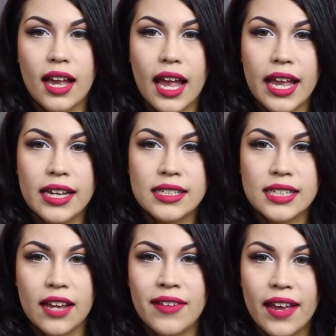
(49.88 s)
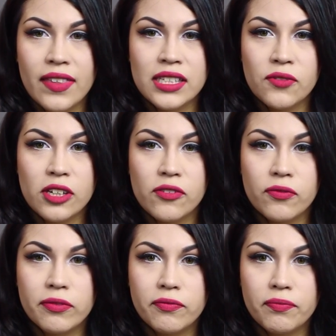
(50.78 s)
and I've had this for a
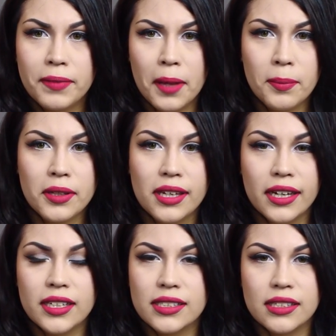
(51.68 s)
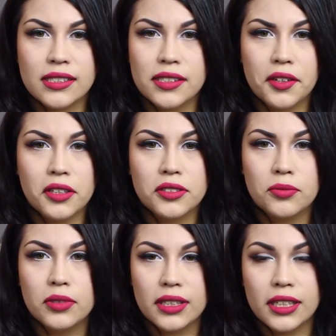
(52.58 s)
couple years and it still looks
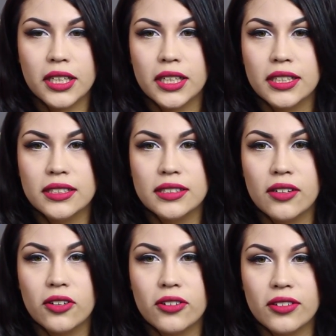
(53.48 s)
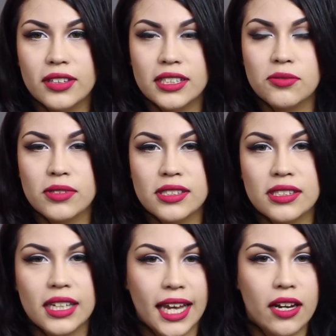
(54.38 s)
really good. So this was
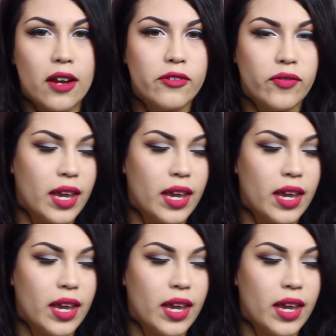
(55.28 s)
again off of